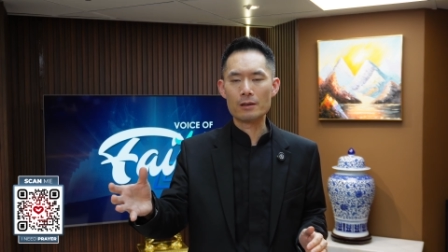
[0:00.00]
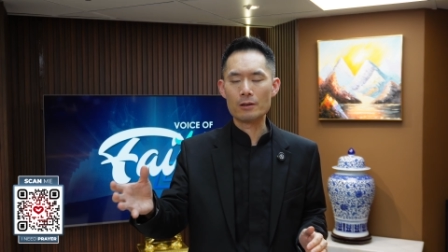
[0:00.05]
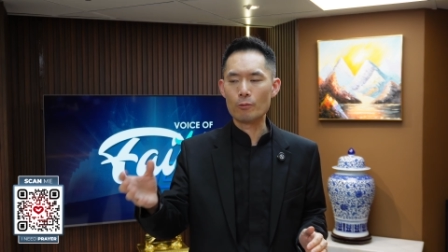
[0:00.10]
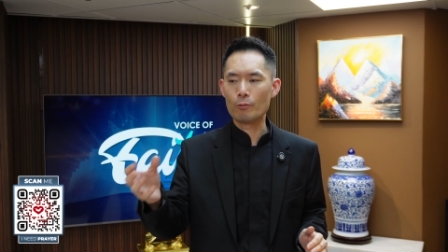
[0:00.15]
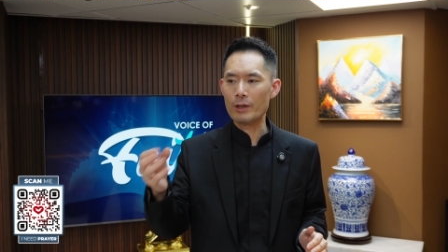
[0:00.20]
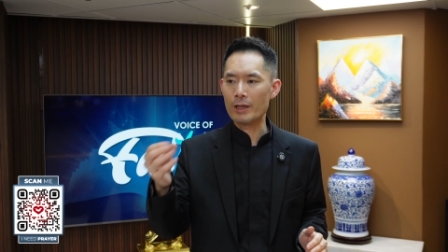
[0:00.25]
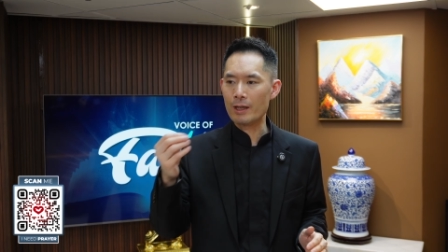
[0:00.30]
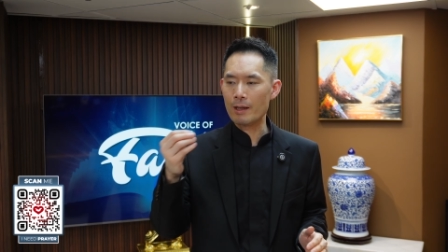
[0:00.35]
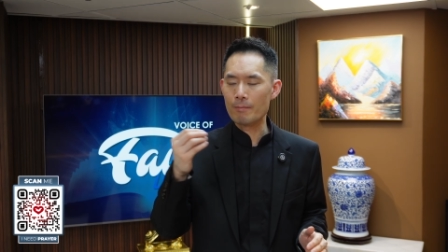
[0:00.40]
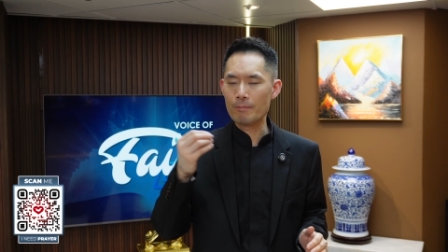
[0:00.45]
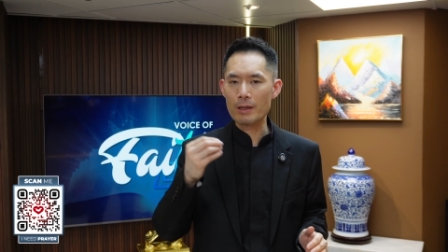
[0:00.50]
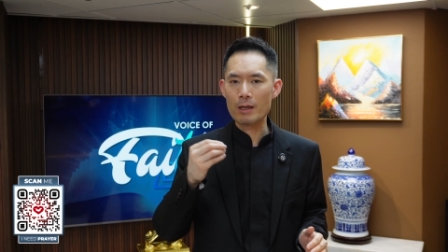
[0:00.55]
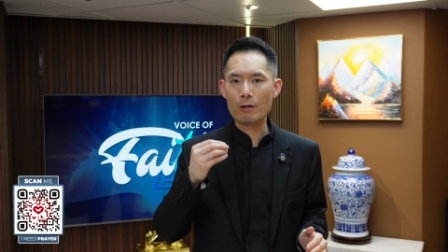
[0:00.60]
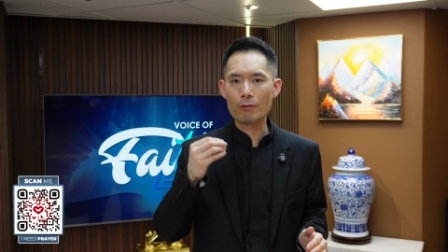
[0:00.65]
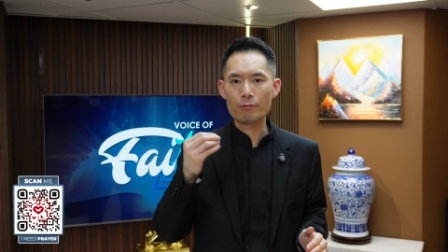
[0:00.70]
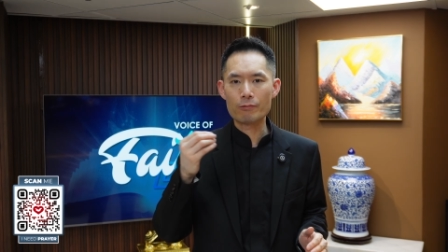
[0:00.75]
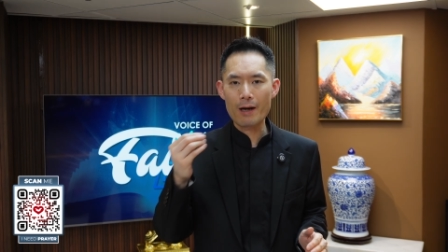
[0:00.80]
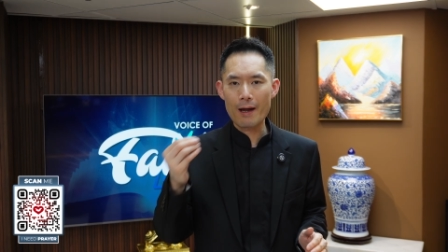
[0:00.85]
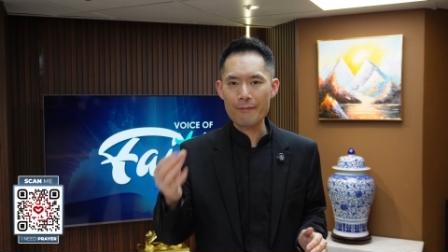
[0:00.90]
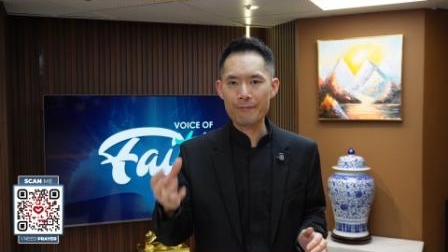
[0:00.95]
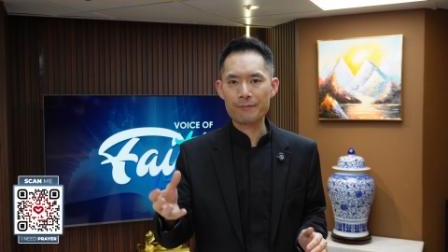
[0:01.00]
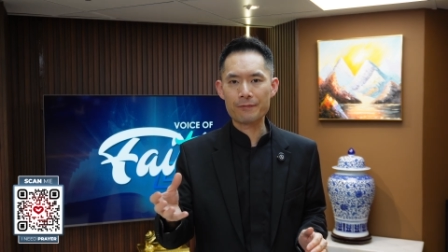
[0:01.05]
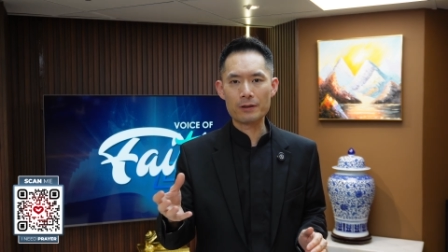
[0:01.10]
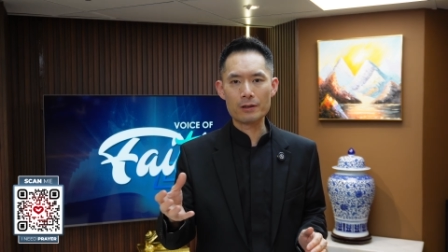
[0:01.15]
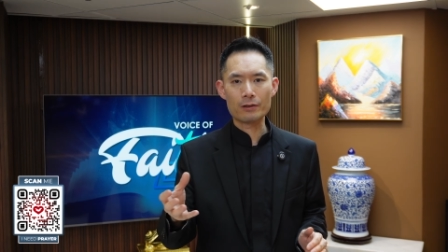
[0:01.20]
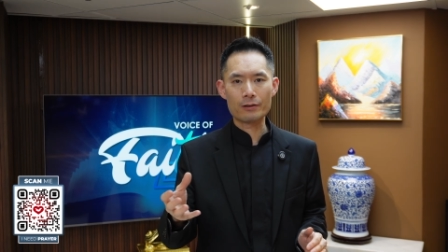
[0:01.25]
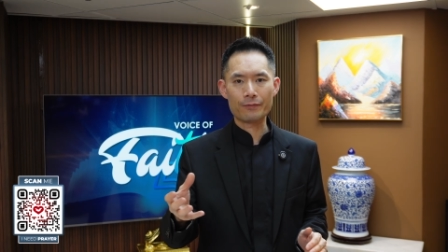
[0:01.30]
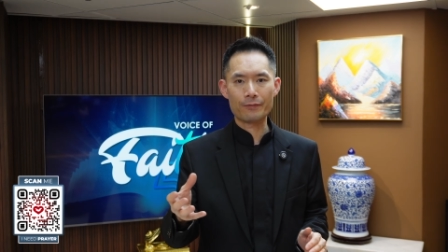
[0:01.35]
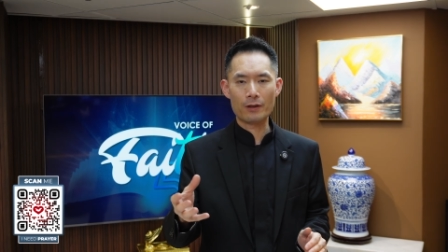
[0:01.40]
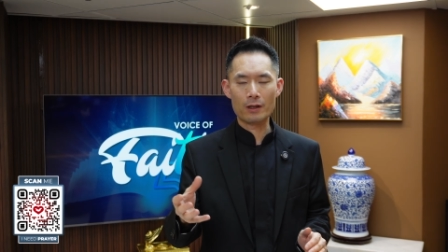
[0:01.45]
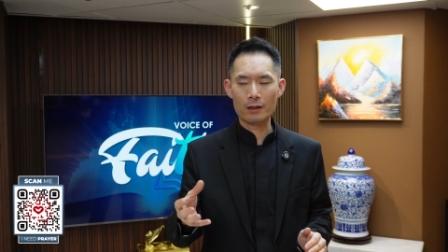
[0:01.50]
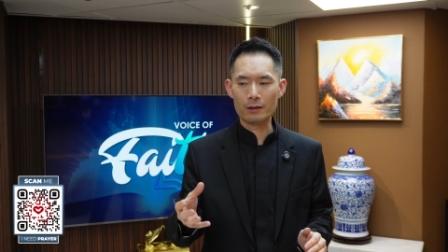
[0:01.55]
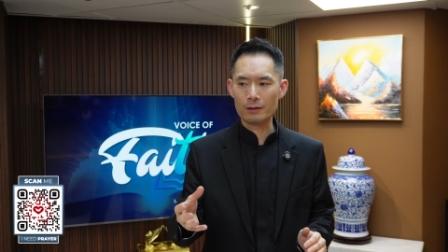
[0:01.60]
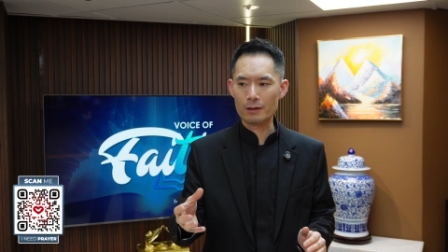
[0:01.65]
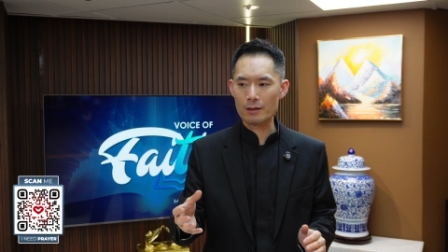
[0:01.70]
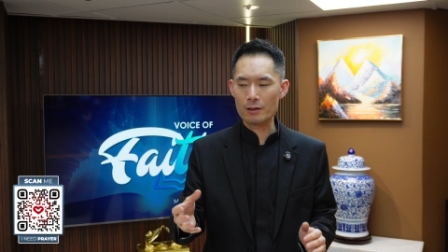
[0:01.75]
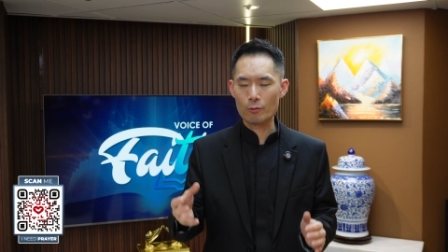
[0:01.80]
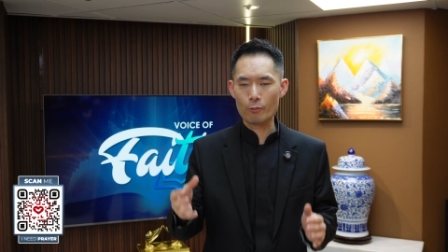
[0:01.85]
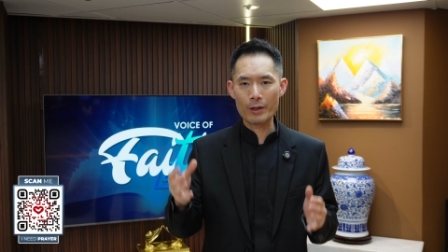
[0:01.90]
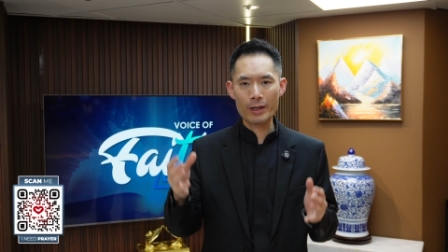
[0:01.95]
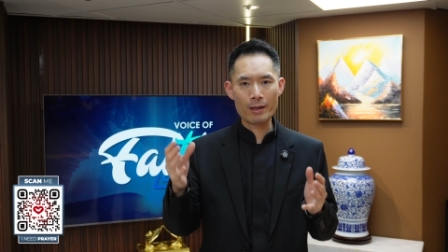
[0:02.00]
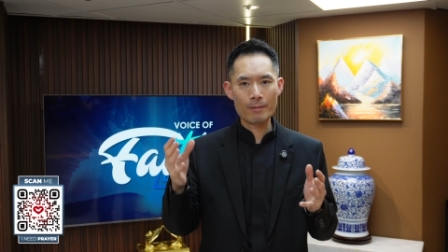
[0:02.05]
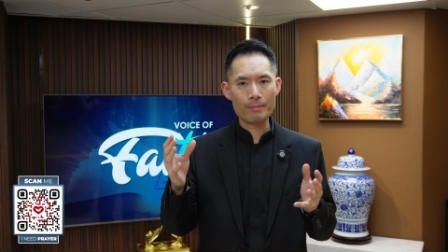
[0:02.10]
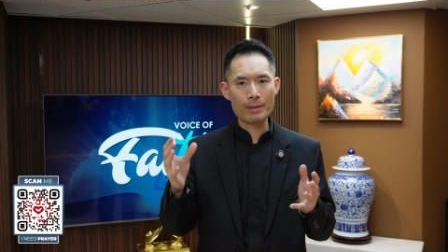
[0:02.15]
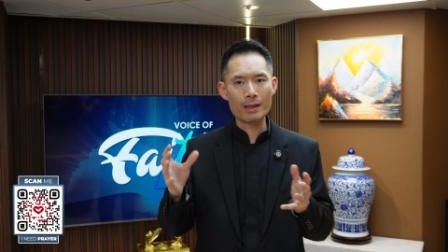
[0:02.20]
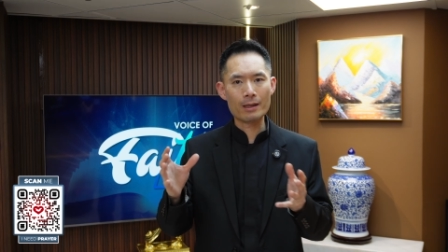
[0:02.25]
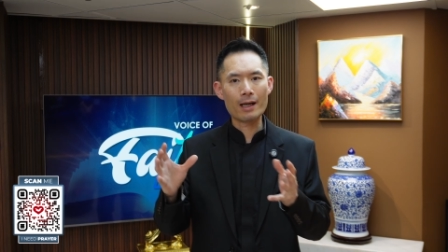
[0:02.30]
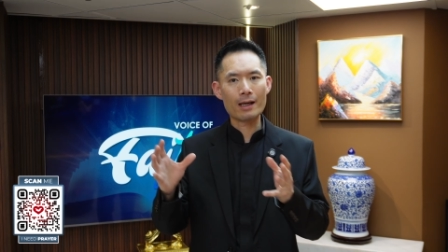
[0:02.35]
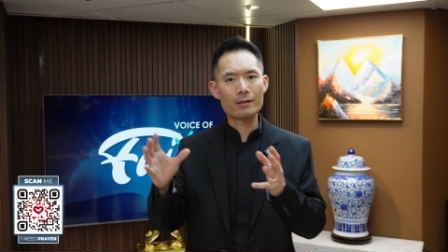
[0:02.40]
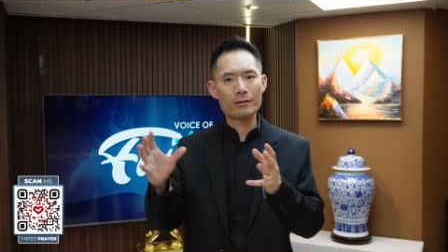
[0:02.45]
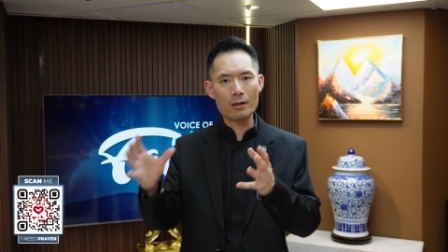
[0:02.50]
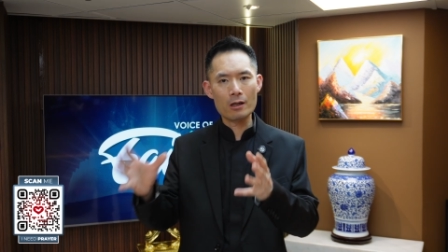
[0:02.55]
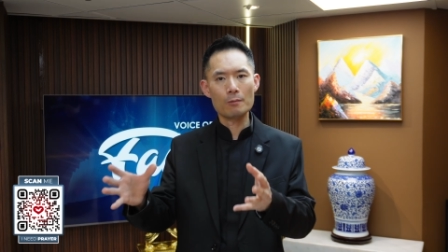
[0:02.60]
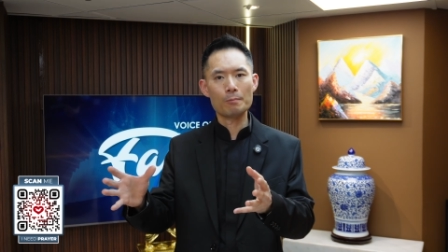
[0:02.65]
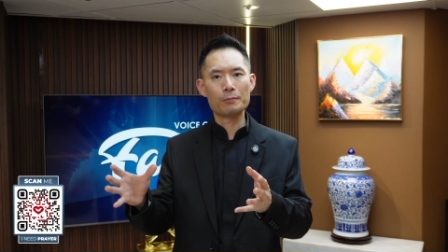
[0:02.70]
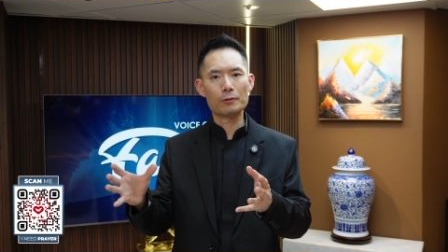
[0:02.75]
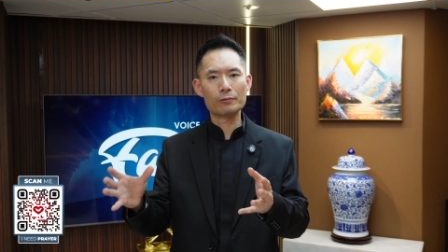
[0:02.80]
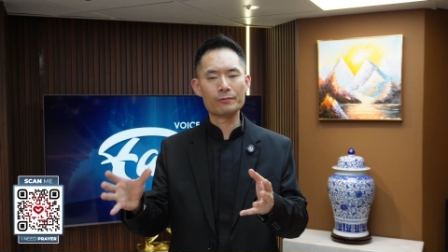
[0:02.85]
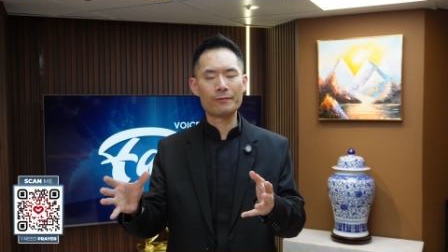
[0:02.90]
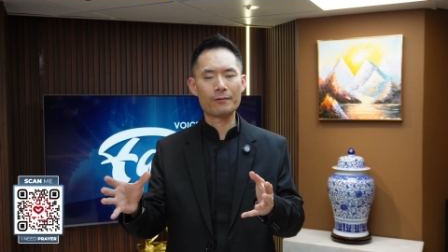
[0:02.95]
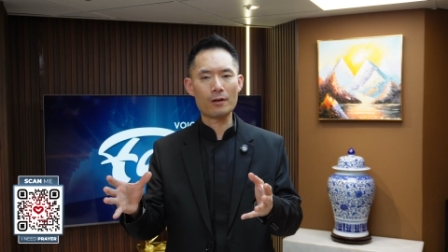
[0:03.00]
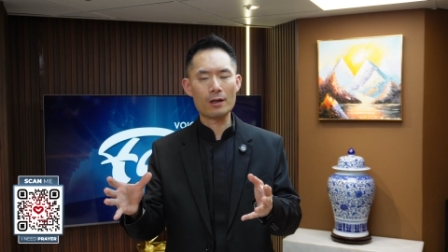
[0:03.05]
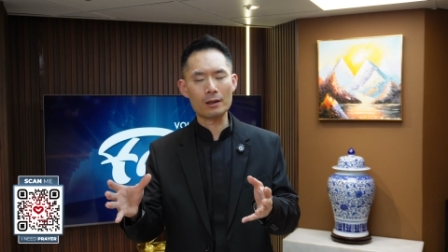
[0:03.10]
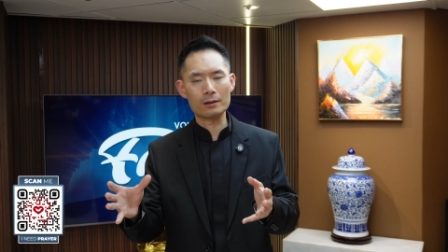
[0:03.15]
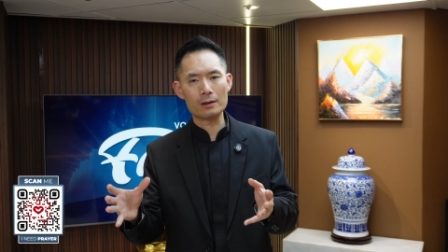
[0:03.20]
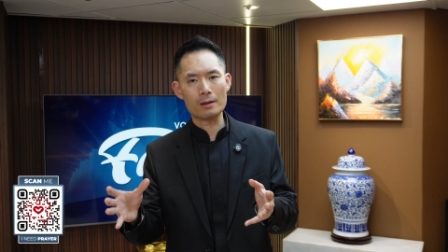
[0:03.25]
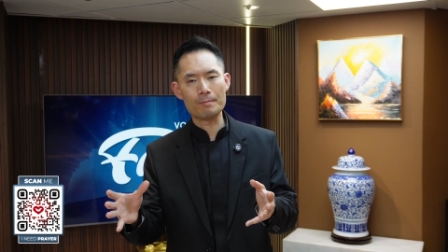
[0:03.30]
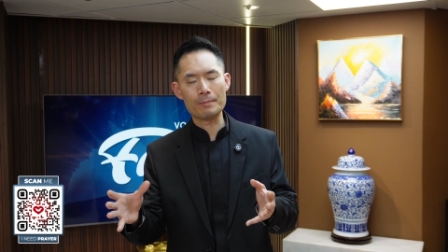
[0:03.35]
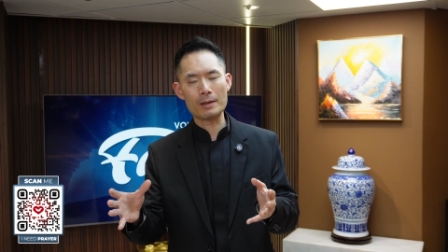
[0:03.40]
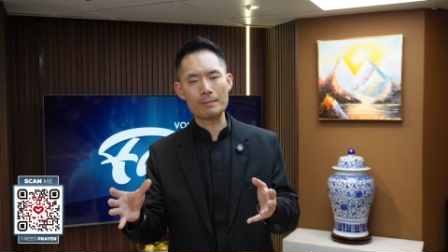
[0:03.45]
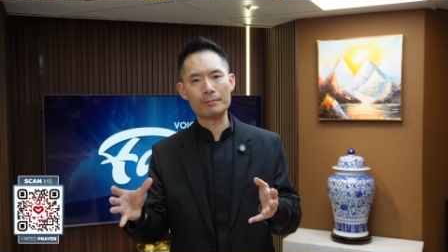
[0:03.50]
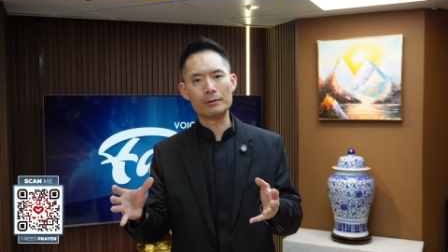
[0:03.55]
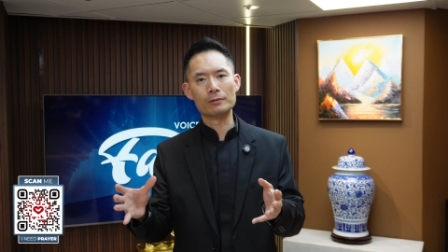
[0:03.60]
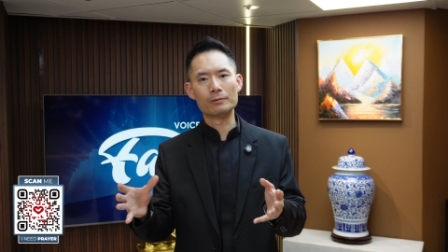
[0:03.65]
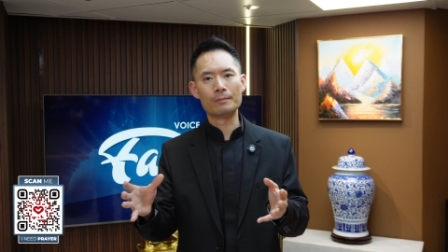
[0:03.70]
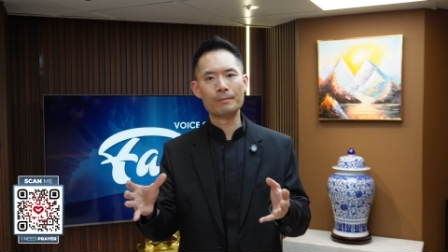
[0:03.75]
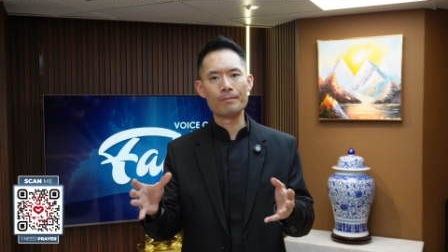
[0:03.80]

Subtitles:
We can be a reference for others. We can be an example for other people.